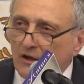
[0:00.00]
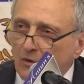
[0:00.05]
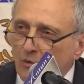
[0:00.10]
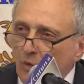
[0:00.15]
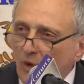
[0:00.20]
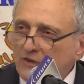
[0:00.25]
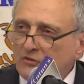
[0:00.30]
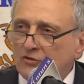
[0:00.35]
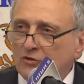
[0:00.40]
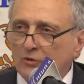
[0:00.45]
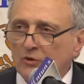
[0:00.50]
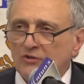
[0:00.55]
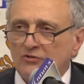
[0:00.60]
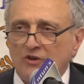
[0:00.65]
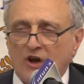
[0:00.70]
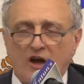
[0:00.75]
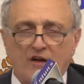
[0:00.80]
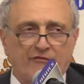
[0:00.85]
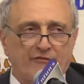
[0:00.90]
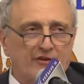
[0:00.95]
went to his
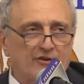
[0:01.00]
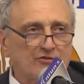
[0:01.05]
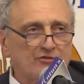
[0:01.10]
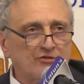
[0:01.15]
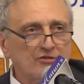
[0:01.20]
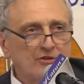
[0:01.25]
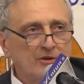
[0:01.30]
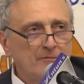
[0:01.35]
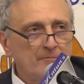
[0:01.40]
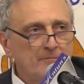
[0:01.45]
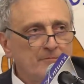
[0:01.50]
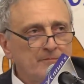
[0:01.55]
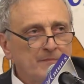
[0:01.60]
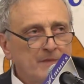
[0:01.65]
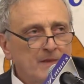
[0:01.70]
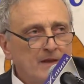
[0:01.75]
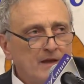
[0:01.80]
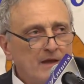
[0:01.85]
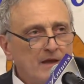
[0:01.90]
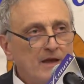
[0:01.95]
office
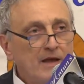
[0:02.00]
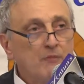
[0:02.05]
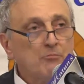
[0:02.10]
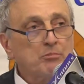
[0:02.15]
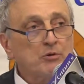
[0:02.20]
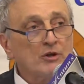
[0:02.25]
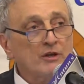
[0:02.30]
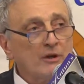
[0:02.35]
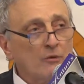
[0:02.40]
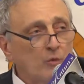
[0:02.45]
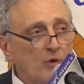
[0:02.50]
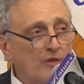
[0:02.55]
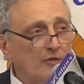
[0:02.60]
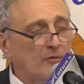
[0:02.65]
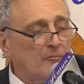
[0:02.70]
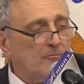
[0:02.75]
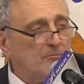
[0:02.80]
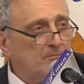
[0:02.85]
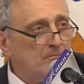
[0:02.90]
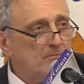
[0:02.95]
and pleaded with
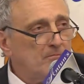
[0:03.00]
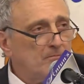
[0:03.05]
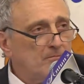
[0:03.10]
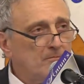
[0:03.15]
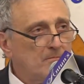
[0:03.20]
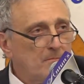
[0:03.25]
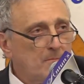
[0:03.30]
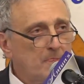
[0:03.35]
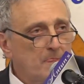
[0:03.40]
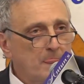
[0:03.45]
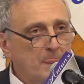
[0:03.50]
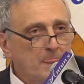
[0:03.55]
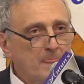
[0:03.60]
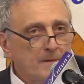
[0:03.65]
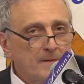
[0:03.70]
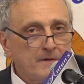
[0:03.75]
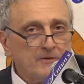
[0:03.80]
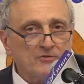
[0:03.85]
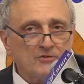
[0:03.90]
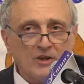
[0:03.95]
him
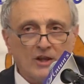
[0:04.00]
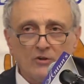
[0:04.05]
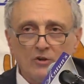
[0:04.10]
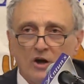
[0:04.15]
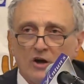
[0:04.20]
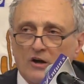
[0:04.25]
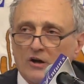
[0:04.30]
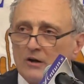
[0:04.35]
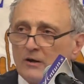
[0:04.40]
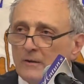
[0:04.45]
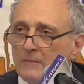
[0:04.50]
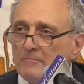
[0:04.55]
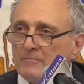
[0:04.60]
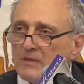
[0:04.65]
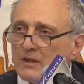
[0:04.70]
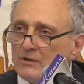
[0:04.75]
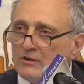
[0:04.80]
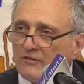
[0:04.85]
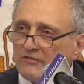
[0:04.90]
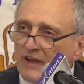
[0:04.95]
and said, look,
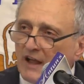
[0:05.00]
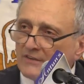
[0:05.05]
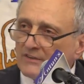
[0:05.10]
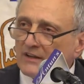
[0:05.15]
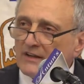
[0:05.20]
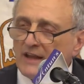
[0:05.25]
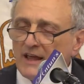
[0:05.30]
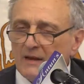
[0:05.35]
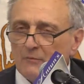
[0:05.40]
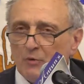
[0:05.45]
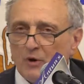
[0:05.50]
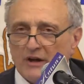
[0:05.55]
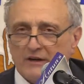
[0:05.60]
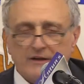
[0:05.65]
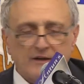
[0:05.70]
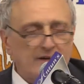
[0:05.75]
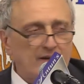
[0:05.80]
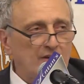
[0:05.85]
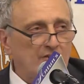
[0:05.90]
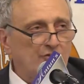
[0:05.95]
you've got the name
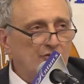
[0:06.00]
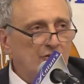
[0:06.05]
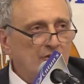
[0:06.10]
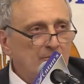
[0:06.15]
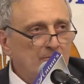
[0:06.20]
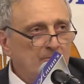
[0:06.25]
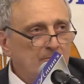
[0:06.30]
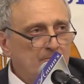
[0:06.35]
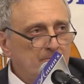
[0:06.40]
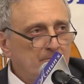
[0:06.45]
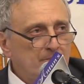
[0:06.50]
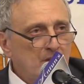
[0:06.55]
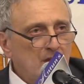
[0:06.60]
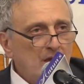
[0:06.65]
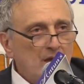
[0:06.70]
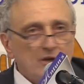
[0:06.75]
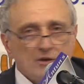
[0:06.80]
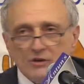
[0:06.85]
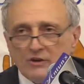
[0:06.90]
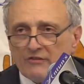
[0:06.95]
recognition,
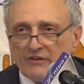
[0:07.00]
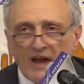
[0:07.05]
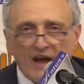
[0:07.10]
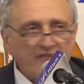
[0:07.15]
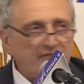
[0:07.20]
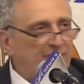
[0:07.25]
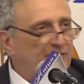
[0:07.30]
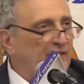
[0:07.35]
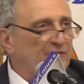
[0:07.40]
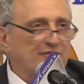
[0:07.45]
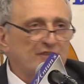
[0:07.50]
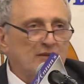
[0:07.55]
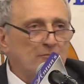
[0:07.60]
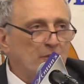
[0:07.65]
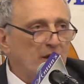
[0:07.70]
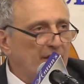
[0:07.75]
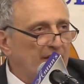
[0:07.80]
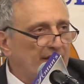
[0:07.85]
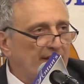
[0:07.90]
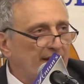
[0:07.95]
you've got $50
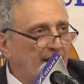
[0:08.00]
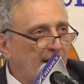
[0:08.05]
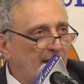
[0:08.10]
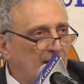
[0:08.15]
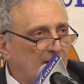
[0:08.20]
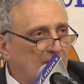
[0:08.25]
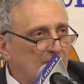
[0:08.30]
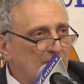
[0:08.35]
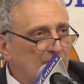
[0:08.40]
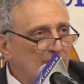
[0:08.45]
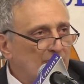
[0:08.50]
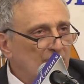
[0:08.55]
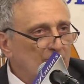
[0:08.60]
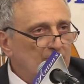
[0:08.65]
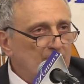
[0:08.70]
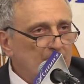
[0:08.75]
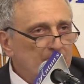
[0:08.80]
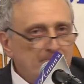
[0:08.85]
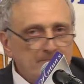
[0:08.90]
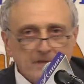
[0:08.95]
million, all
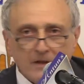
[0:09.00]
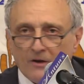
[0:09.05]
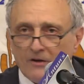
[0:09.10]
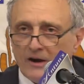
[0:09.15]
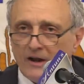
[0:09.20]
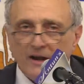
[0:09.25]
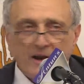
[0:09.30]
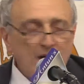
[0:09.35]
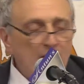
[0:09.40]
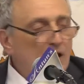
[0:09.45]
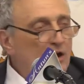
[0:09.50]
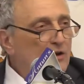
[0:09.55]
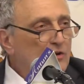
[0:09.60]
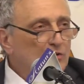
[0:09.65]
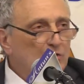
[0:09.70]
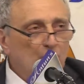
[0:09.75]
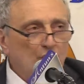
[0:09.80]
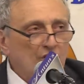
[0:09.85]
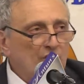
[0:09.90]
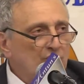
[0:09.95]
right?
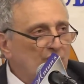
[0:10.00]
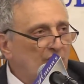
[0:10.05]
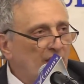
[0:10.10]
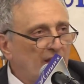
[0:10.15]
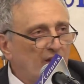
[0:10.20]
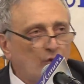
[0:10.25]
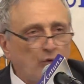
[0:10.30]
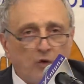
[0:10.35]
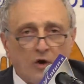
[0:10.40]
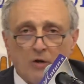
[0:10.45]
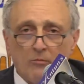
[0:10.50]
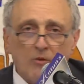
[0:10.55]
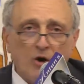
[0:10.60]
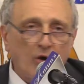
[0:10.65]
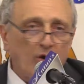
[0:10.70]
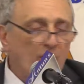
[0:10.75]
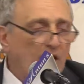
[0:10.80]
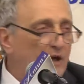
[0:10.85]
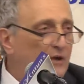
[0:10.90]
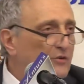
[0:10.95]
You could take
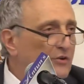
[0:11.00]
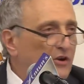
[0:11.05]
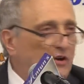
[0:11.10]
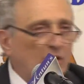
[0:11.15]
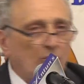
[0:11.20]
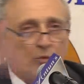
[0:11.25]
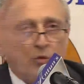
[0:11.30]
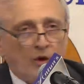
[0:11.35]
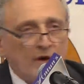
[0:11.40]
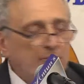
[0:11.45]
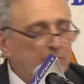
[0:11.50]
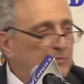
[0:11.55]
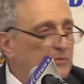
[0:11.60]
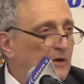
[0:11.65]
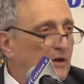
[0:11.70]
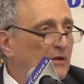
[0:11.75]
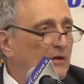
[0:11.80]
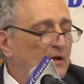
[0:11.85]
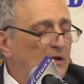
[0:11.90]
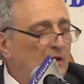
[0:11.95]
Cuomo and you could wipe
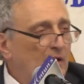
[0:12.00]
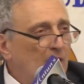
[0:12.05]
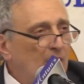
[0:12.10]
the